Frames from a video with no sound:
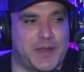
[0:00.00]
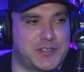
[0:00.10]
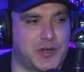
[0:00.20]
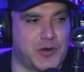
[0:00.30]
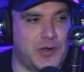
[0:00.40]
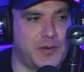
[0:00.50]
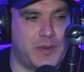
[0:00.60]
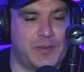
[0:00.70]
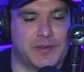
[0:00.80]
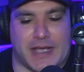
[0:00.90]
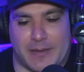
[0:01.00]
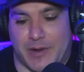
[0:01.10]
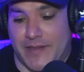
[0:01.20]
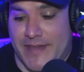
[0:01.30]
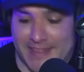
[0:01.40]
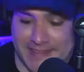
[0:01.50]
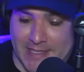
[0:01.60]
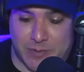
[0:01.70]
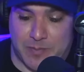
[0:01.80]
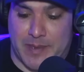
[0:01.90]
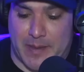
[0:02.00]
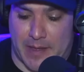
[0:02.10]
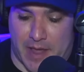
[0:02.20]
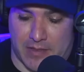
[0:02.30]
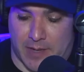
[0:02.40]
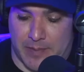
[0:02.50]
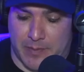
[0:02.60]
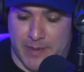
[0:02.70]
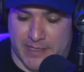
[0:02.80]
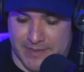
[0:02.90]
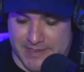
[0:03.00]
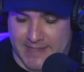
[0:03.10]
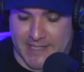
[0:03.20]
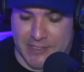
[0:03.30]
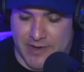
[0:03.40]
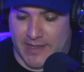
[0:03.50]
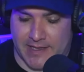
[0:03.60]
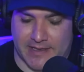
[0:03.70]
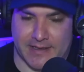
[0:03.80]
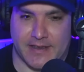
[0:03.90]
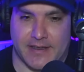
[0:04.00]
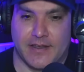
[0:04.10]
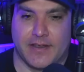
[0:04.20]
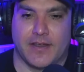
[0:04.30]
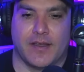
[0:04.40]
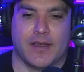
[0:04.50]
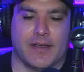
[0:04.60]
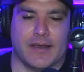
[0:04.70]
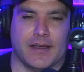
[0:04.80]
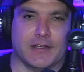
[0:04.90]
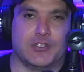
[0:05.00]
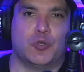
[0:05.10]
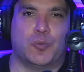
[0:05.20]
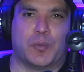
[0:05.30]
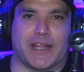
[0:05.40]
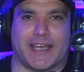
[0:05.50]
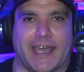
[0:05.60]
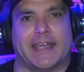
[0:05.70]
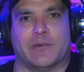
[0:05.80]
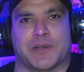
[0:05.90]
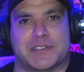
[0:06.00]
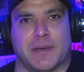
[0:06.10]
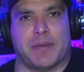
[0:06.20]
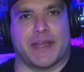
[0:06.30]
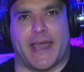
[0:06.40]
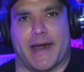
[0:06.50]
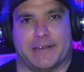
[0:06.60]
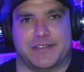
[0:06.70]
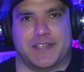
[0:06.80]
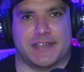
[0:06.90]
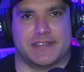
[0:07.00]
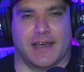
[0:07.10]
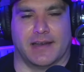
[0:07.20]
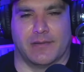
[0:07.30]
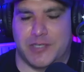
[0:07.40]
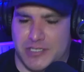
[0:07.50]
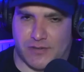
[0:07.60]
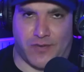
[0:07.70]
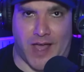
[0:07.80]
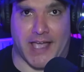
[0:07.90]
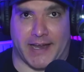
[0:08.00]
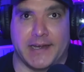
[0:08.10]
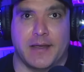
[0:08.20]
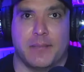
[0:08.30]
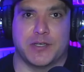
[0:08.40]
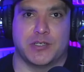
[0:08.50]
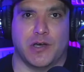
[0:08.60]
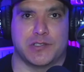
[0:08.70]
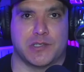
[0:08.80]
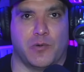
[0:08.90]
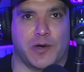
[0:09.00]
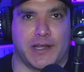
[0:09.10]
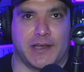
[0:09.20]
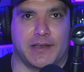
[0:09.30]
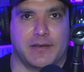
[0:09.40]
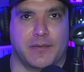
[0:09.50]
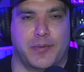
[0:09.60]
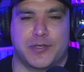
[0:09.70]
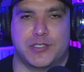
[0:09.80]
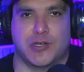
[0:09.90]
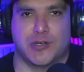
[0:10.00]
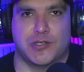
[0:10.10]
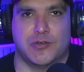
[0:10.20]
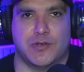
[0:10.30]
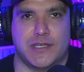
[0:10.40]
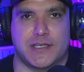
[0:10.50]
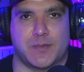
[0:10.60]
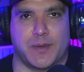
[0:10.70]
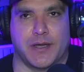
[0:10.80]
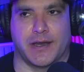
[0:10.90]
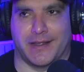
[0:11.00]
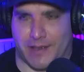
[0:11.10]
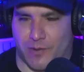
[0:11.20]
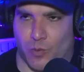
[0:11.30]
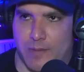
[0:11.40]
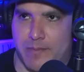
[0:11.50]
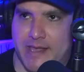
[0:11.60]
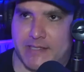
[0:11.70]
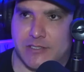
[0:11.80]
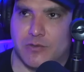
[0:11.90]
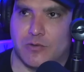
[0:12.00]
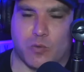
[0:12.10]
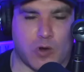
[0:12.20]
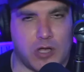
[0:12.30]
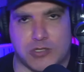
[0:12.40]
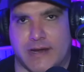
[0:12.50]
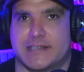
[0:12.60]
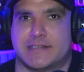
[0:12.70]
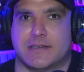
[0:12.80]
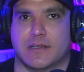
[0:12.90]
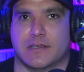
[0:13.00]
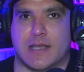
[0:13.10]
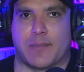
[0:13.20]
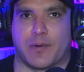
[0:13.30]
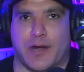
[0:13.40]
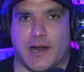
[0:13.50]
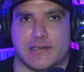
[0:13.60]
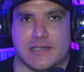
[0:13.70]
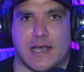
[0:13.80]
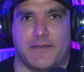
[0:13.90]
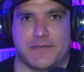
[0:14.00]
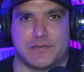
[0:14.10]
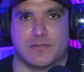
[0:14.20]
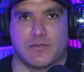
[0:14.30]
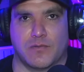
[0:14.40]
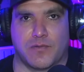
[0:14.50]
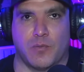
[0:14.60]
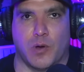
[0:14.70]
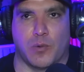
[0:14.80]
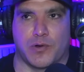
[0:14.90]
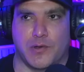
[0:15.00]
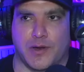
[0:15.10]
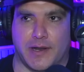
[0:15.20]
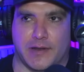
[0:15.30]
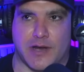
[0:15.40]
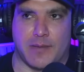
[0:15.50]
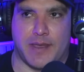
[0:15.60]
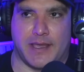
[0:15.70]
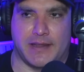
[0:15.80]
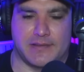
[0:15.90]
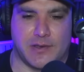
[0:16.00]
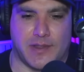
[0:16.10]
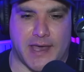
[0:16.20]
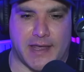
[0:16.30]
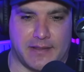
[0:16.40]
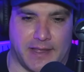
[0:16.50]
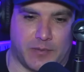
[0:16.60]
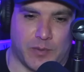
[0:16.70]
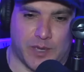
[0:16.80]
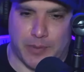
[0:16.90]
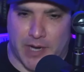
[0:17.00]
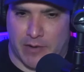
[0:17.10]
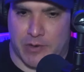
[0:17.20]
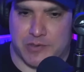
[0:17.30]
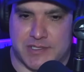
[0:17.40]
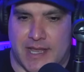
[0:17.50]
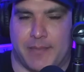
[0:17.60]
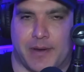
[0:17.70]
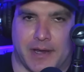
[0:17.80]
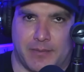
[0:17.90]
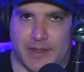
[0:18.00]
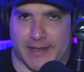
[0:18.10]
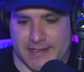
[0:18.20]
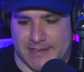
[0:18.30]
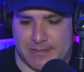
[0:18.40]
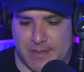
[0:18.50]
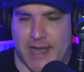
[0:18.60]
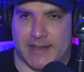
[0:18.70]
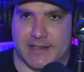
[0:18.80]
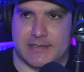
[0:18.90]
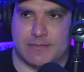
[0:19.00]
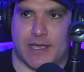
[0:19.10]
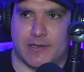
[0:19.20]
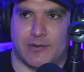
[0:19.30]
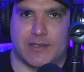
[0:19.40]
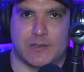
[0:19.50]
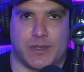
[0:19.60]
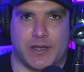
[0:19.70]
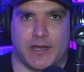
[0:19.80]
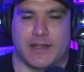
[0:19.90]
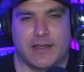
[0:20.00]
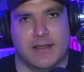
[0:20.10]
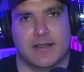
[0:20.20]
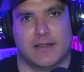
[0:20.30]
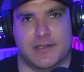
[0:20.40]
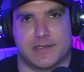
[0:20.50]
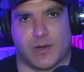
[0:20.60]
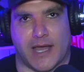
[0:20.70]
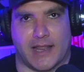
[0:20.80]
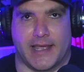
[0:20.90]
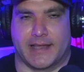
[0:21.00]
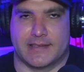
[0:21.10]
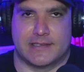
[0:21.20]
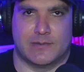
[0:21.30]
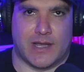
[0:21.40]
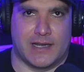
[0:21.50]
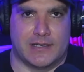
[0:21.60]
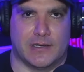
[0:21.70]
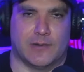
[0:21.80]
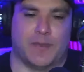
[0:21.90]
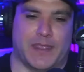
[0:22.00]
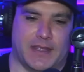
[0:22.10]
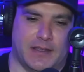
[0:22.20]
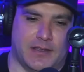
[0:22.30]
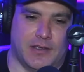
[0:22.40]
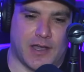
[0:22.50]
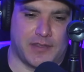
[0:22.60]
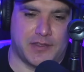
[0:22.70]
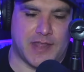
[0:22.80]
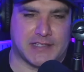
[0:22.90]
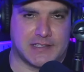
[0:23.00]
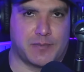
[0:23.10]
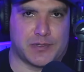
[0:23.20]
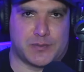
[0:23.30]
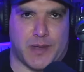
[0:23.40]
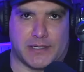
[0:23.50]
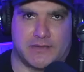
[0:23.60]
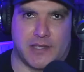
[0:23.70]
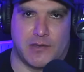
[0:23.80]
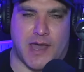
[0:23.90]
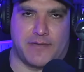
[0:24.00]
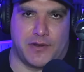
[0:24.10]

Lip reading: Because you're growing, people are talking about it. And I think that's what a lot of people make a mistake. They try to like duplicate what somebody else has done, which is fine, but you also want to put your unique spin on it. Like what makes you, we're all trying to separate ourselves from what we're doing and try to make it so that like we can put our own stamp on it and be like, this is mine, this is my unique spin on it, this is what I like, this is what I do. I think that's the perspective that you have.